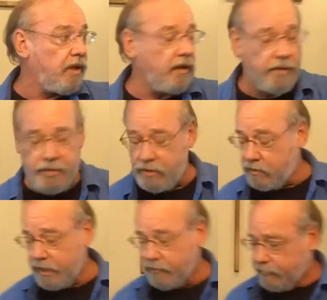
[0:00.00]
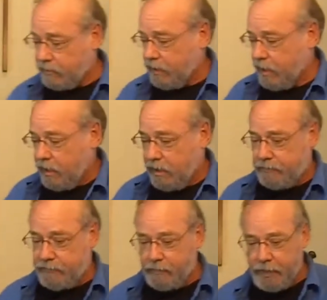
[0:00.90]
I'm so grateful
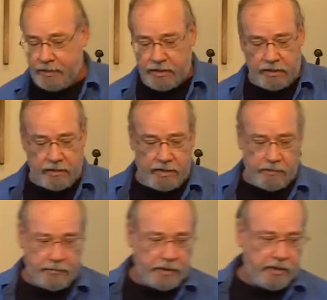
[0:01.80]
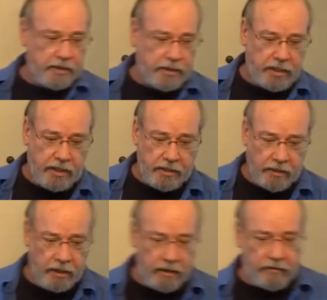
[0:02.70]
for Betsy and Tim being here
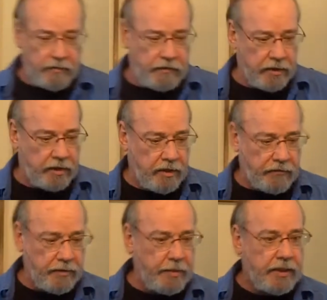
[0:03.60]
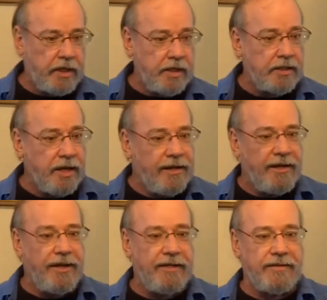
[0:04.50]
today from Philadelphia because
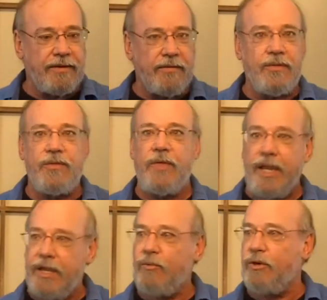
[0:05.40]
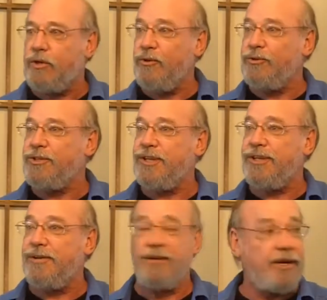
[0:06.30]
they were used
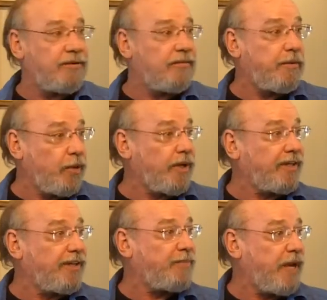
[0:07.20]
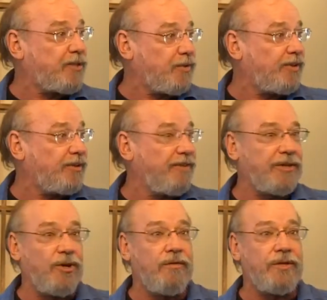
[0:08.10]
in my book, Getting Past What You'll
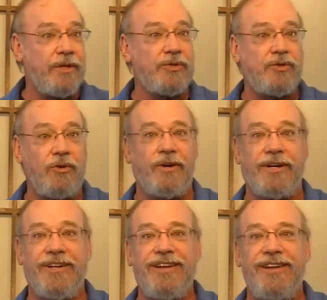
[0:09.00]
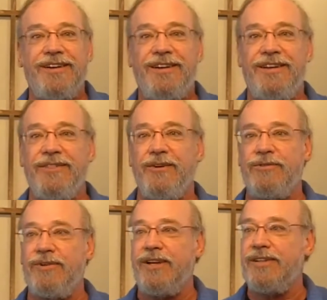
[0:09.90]
Never Get Over, their story,
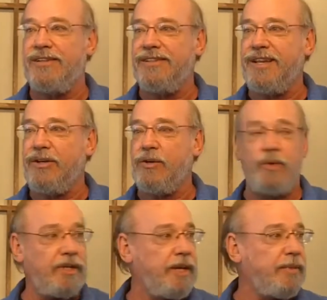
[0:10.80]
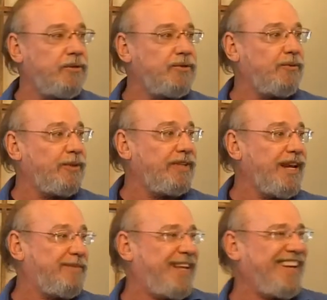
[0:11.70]
although the editor wouldn't let me use the real
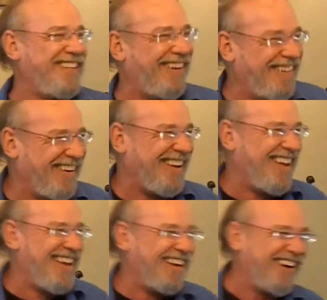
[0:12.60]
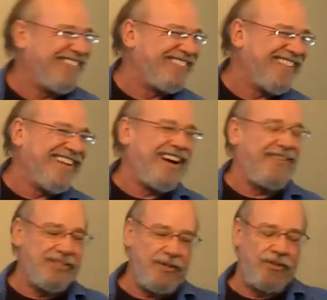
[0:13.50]
names. So
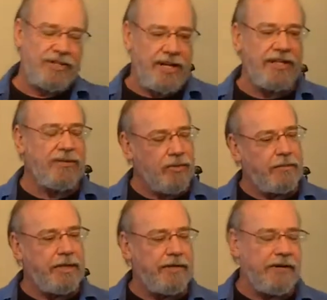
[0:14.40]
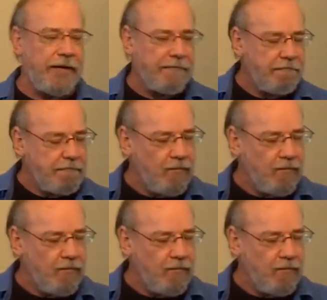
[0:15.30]
I was told today that it would have been all right.